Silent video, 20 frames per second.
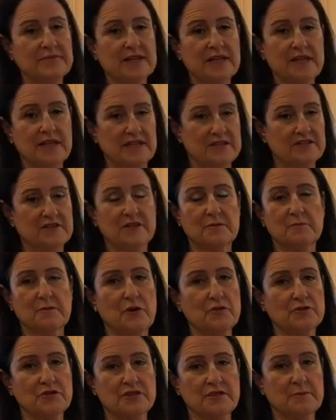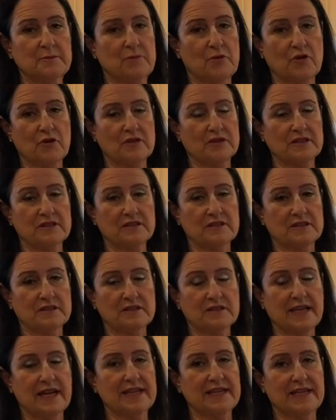it is the most important,
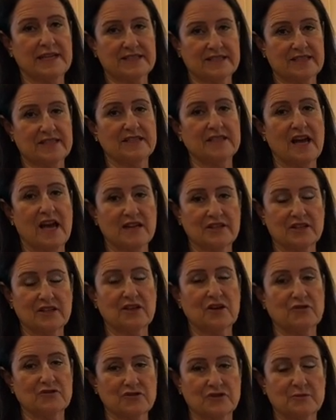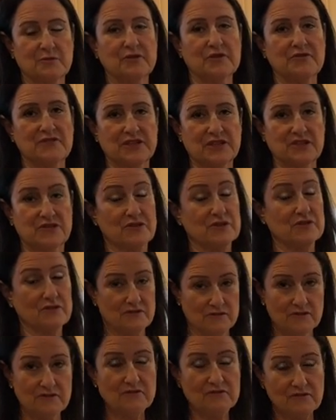and it's a non-negotiable feature
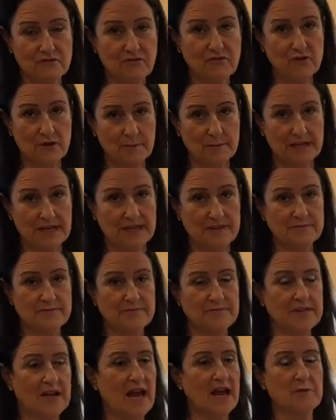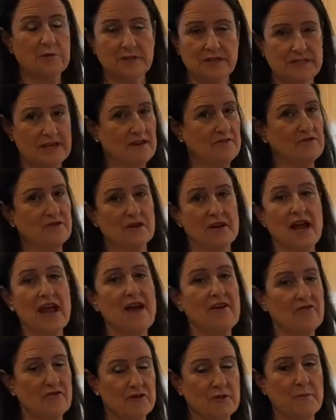for me. I would never,
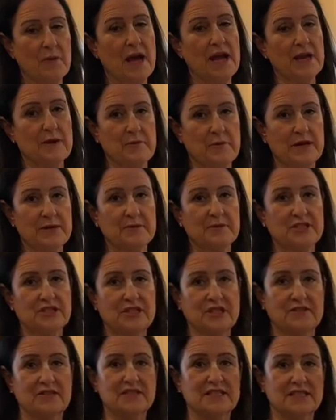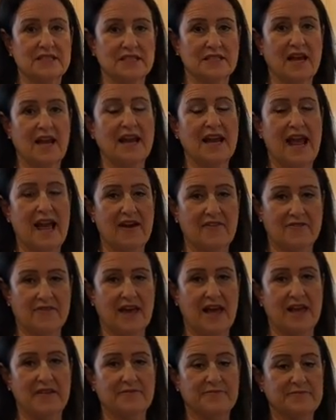ever buy a bread machine that did not have
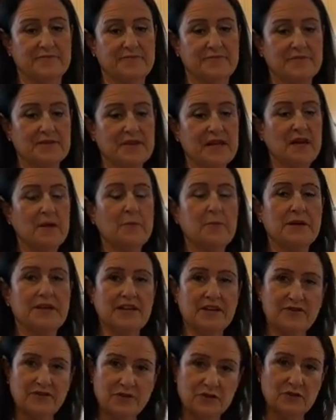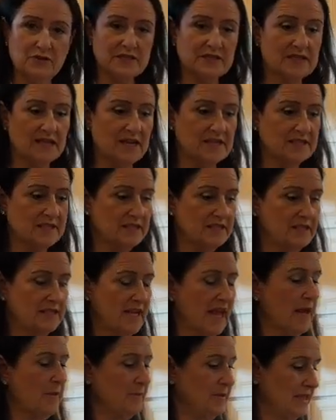that. But if yours doesn't,
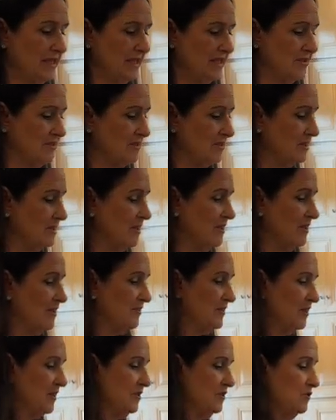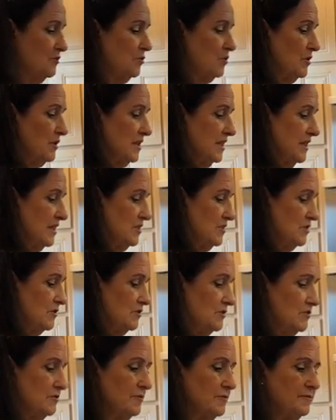that means that you will need
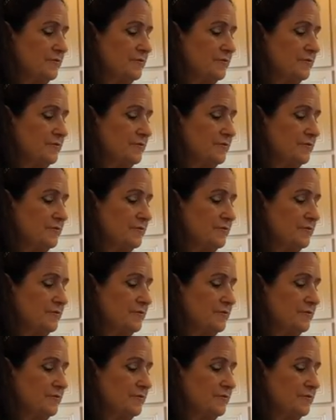to